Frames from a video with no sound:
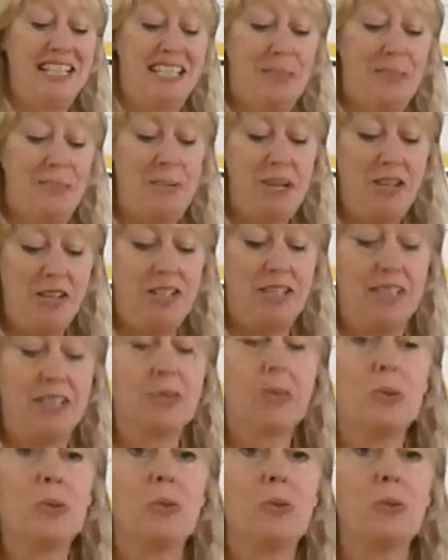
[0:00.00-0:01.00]
special.
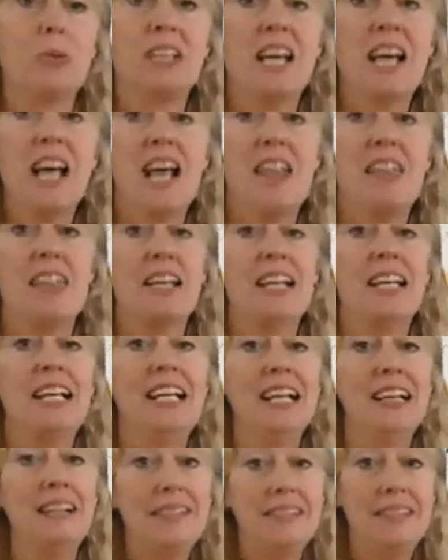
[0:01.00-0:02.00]
It's called The
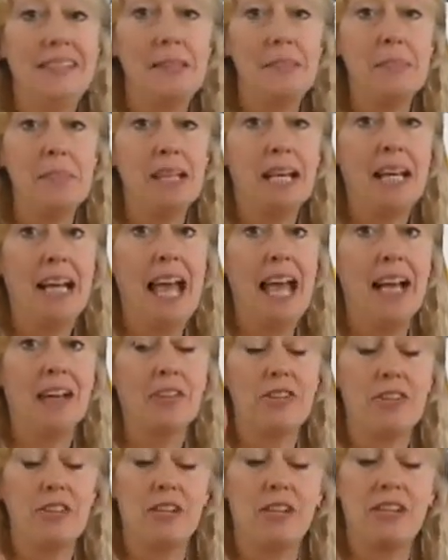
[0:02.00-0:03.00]
Little Tim
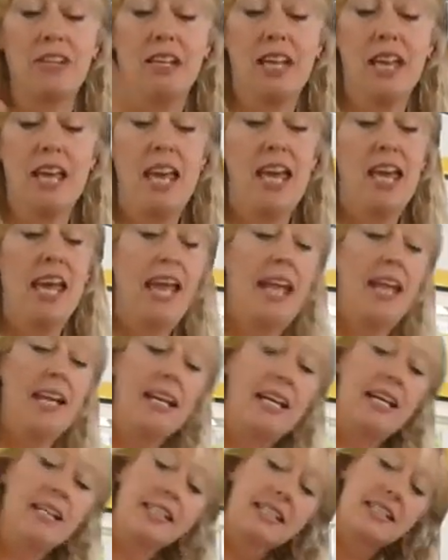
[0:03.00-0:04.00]
Collection.
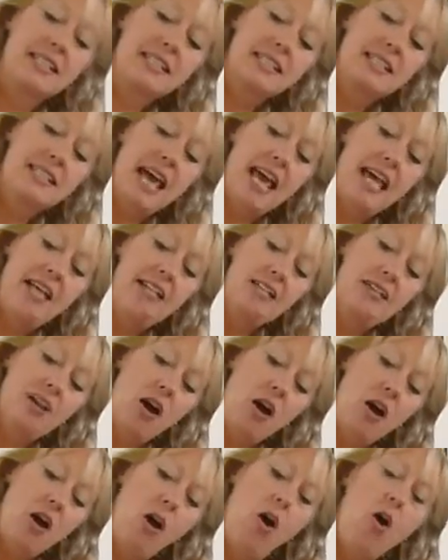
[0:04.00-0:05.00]
It is a set
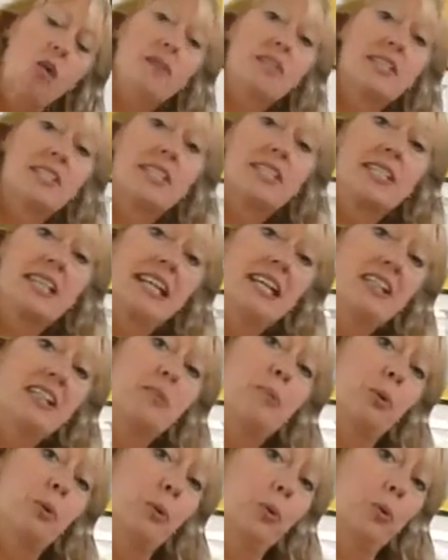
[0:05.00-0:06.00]
of
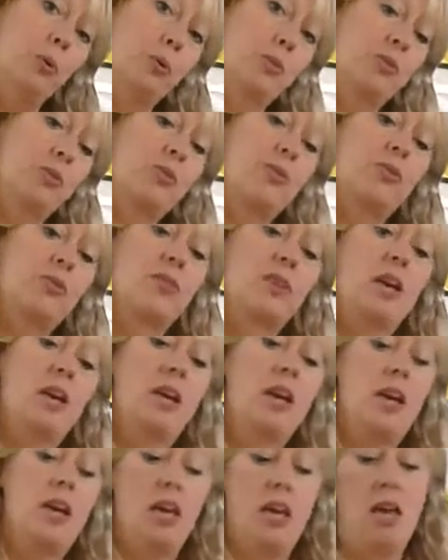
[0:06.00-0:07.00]
six books
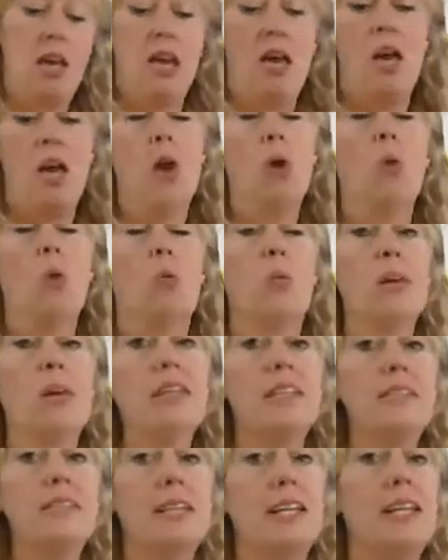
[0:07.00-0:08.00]

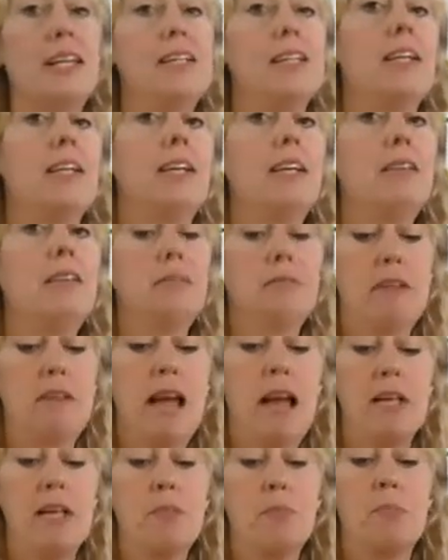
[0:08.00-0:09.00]
with a CD
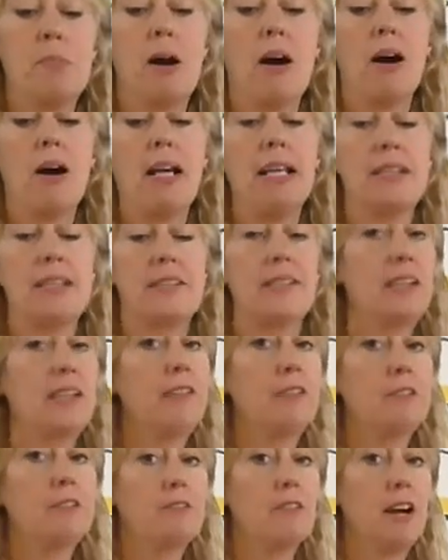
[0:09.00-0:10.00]
read by
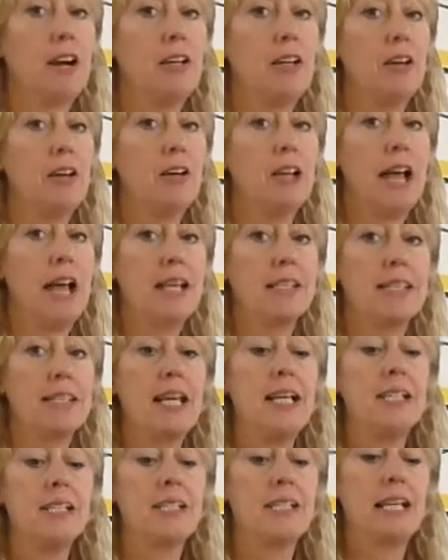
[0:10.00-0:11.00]
Stephen Fry no less.
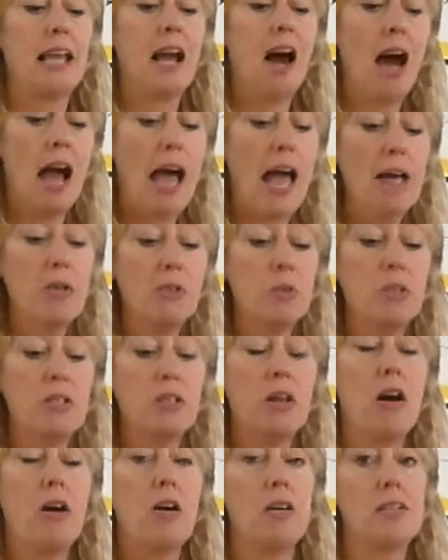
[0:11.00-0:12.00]
It's the
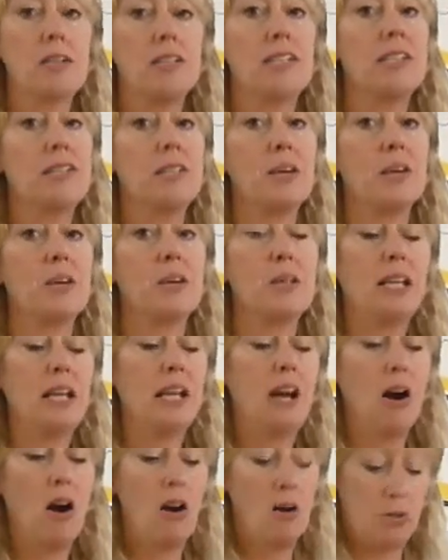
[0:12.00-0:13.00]
Edward
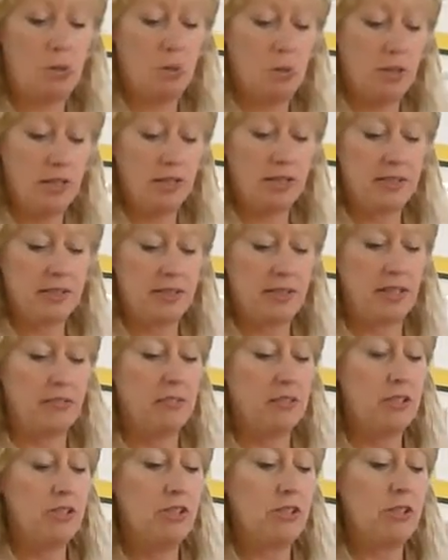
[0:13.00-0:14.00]
Ardizzone artworks, the
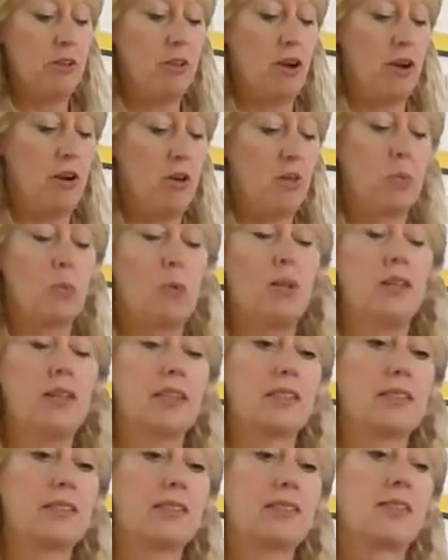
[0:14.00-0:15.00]
original
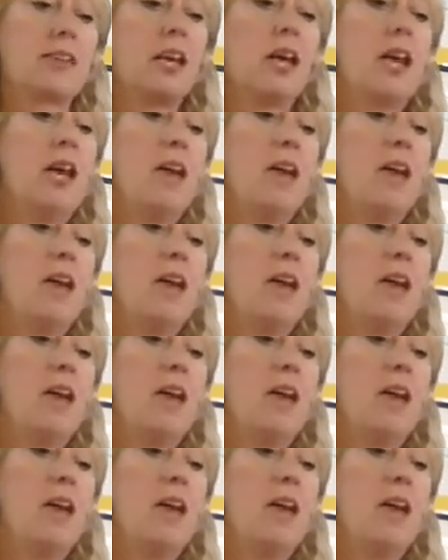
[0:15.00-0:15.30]
artworks,